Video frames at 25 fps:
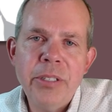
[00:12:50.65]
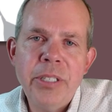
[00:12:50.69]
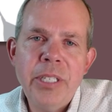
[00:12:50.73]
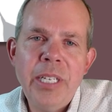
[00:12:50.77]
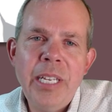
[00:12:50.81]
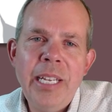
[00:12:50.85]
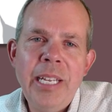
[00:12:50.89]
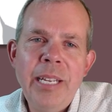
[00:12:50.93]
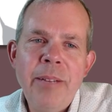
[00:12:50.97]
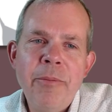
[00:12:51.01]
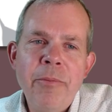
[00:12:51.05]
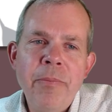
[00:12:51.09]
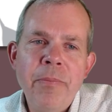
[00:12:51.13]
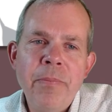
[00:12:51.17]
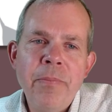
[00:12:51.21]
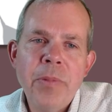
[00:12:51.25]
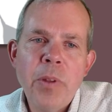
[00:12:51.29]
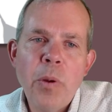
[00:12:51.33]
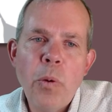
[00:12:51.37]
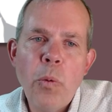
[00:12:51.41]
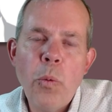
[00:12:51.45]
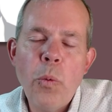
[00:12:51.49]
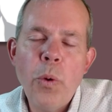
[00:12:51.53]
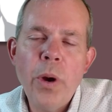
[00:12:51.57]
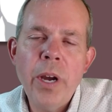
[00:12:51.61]
team
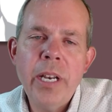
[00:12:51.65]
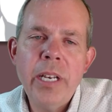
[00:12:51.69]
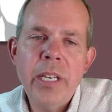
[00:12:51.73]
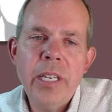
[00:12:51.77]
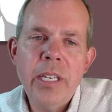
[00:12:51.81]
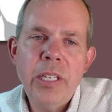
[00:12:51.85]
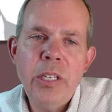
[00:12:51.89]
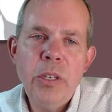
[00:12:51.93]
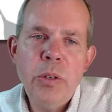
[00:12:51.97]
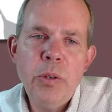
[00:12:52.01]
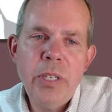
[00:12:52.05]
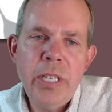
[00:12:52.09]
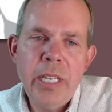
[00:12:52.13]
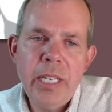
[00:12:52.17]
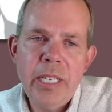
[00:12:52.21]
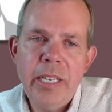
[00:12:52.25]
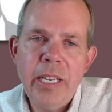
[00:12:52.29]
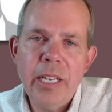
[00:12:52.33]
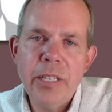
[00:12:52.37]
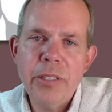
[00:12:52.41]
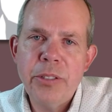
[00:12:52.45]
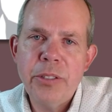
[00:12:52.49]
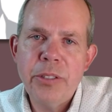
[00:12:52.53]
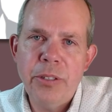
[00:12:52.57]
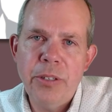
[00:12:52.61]
what you did
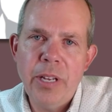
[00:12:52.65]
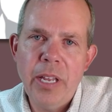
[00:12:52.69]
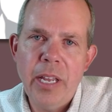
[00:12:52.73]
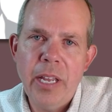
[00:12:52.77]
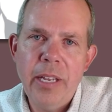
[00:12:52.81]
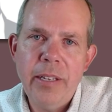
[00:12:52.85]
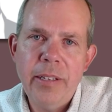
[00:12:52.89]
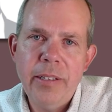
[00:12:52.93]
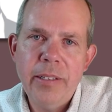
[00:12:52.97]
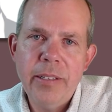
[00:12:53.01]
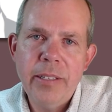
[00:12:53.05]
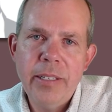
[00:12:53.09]
yesterday.